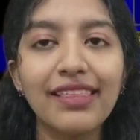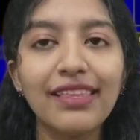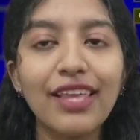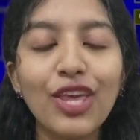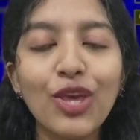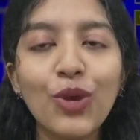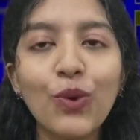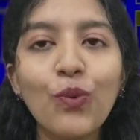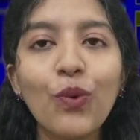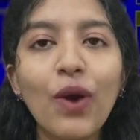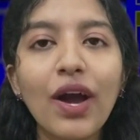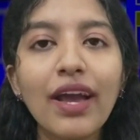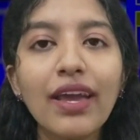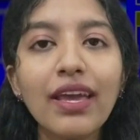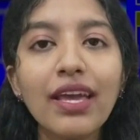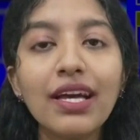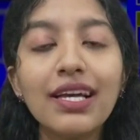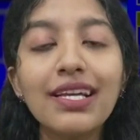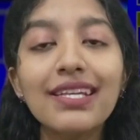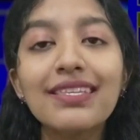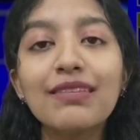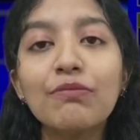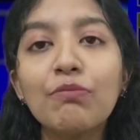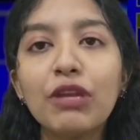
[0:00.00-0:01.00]
The UI
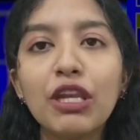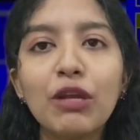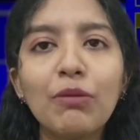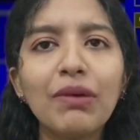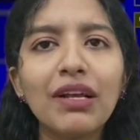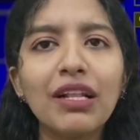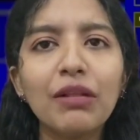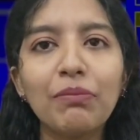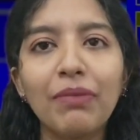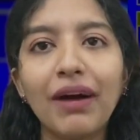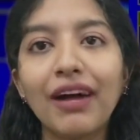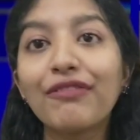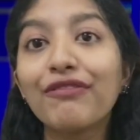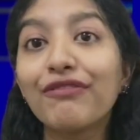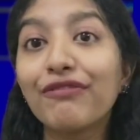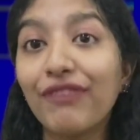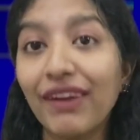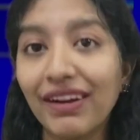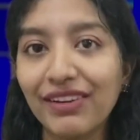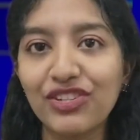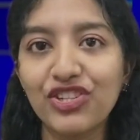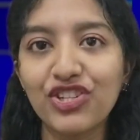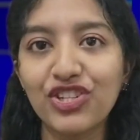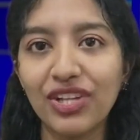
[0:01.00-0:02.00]
is minimal but
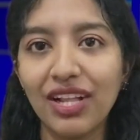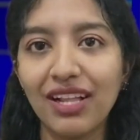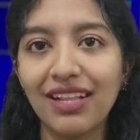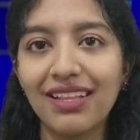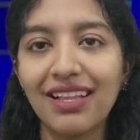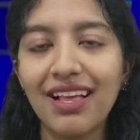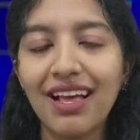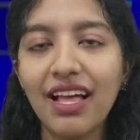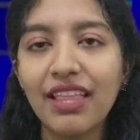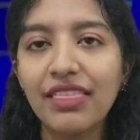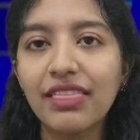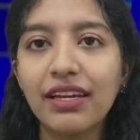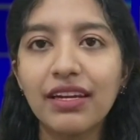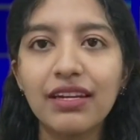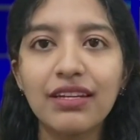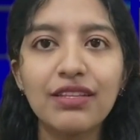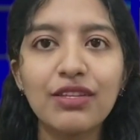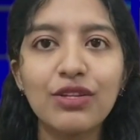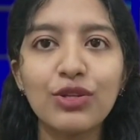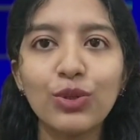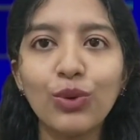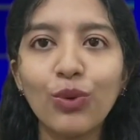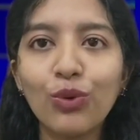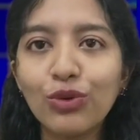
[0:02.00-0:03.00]
functional. There
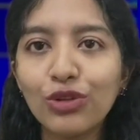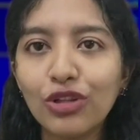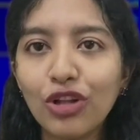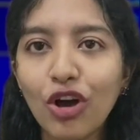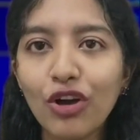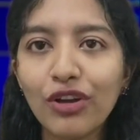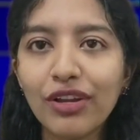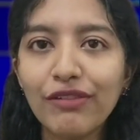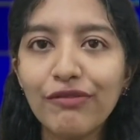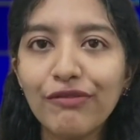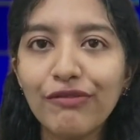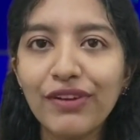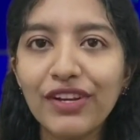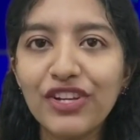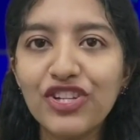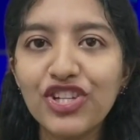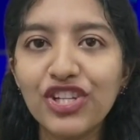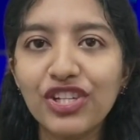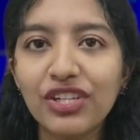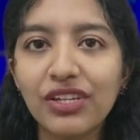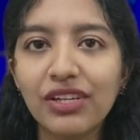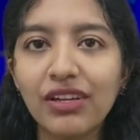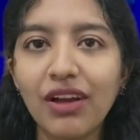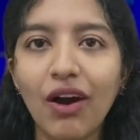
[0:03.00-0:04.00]
is no login
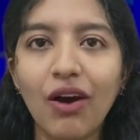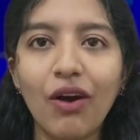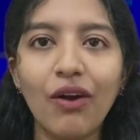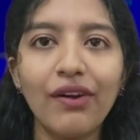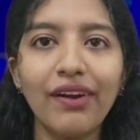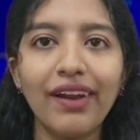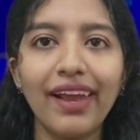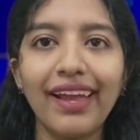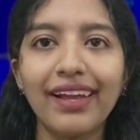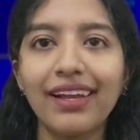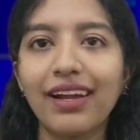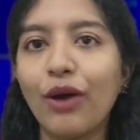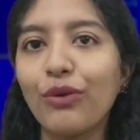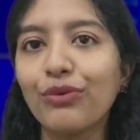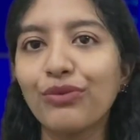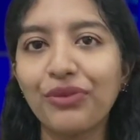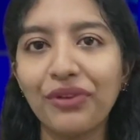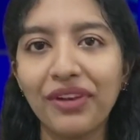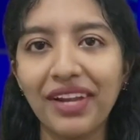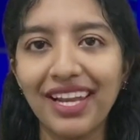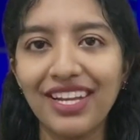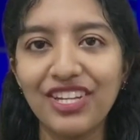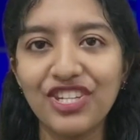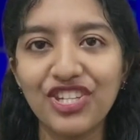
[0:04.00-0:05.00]
friction or account
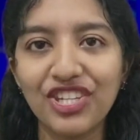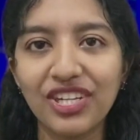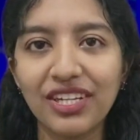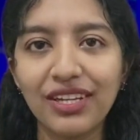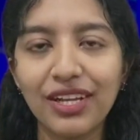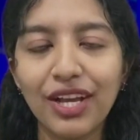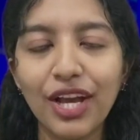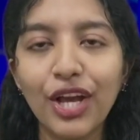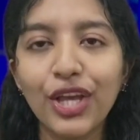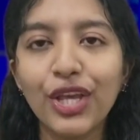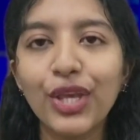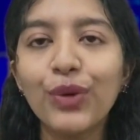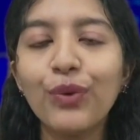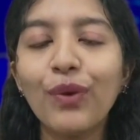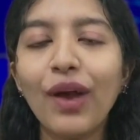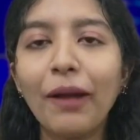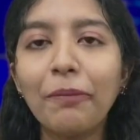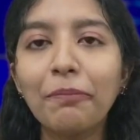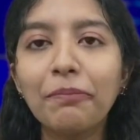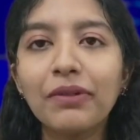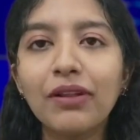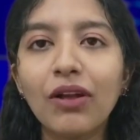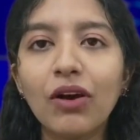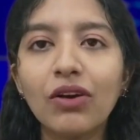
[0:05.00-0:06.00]
creation. You
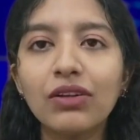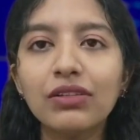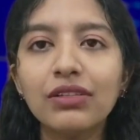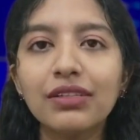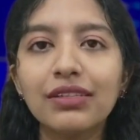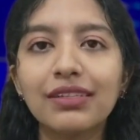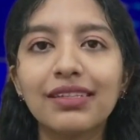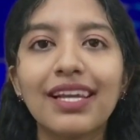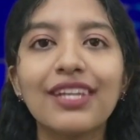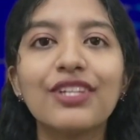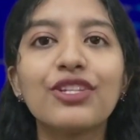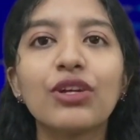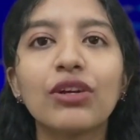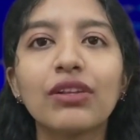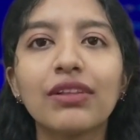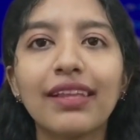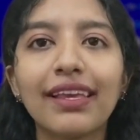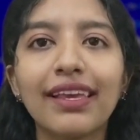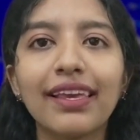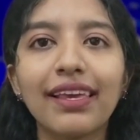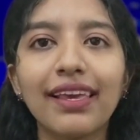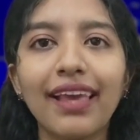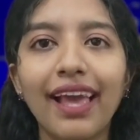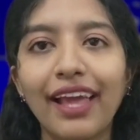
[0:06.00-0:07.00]
upload, get your
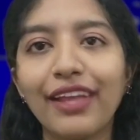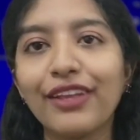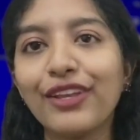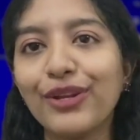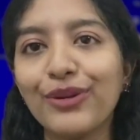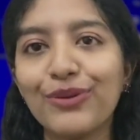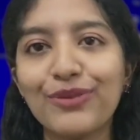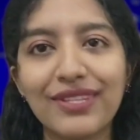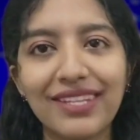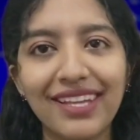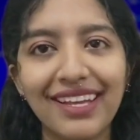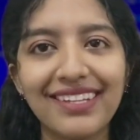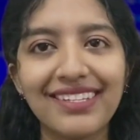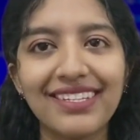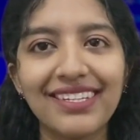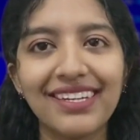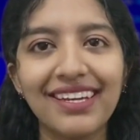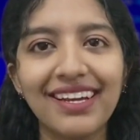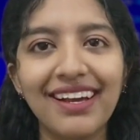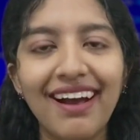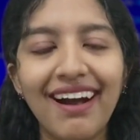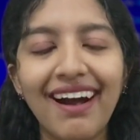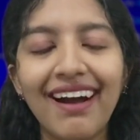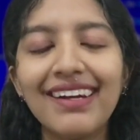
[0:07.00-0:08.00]
link, and use
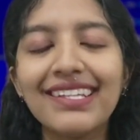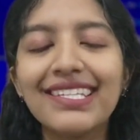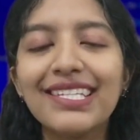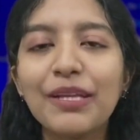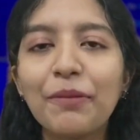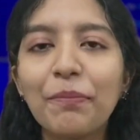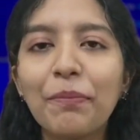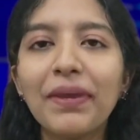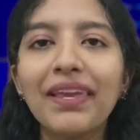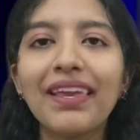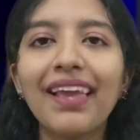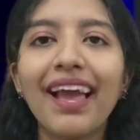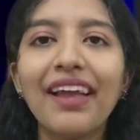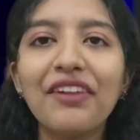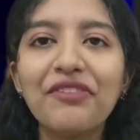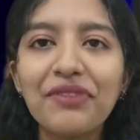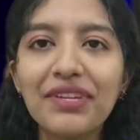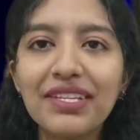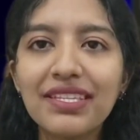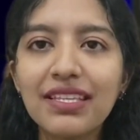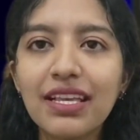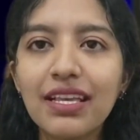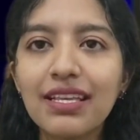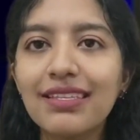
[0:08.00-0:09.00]
it. A tipping
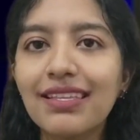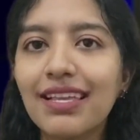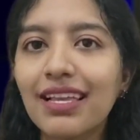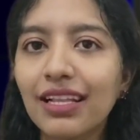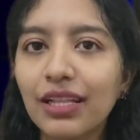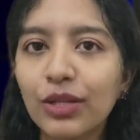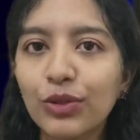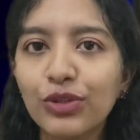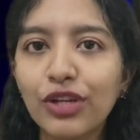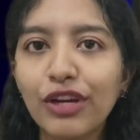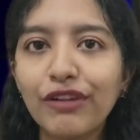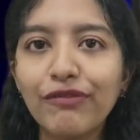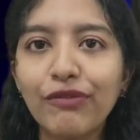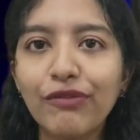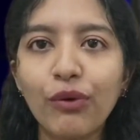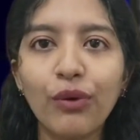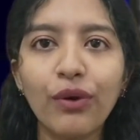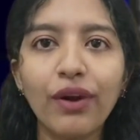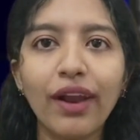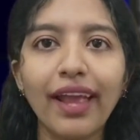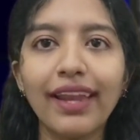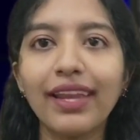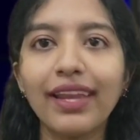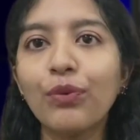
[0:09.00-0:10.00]
address is included
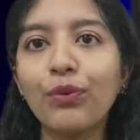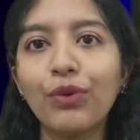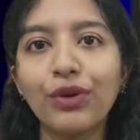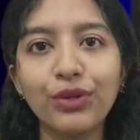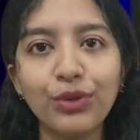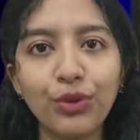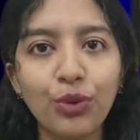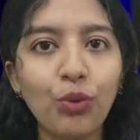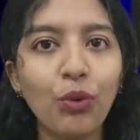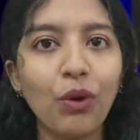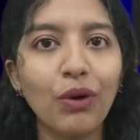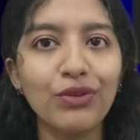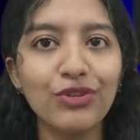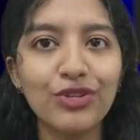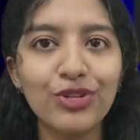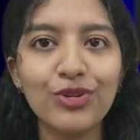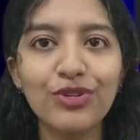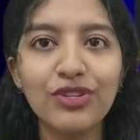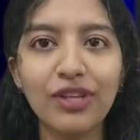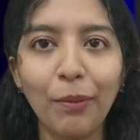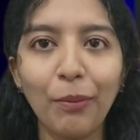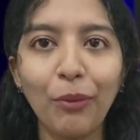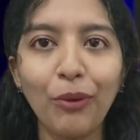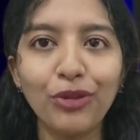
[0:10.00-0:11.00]
for anyone who wants
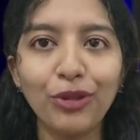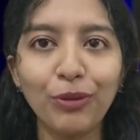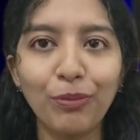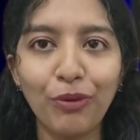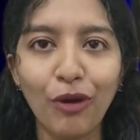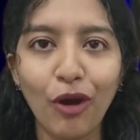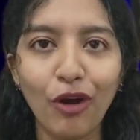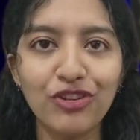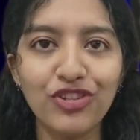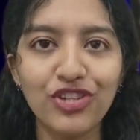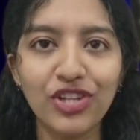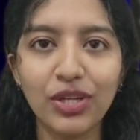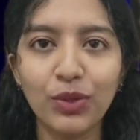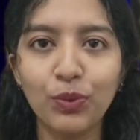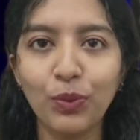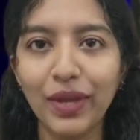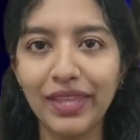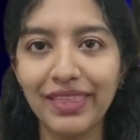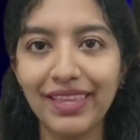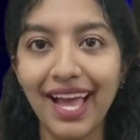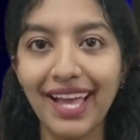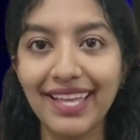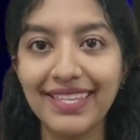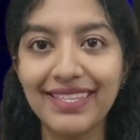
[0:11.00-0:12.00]
to support the project
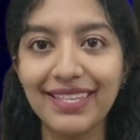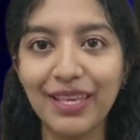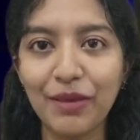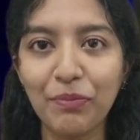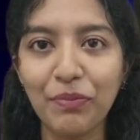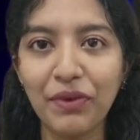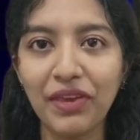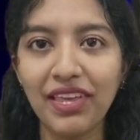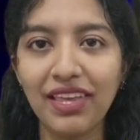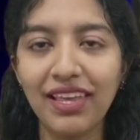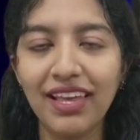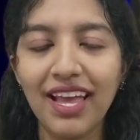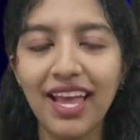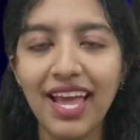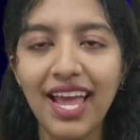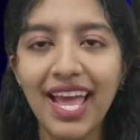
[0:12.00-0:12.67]
with ICP.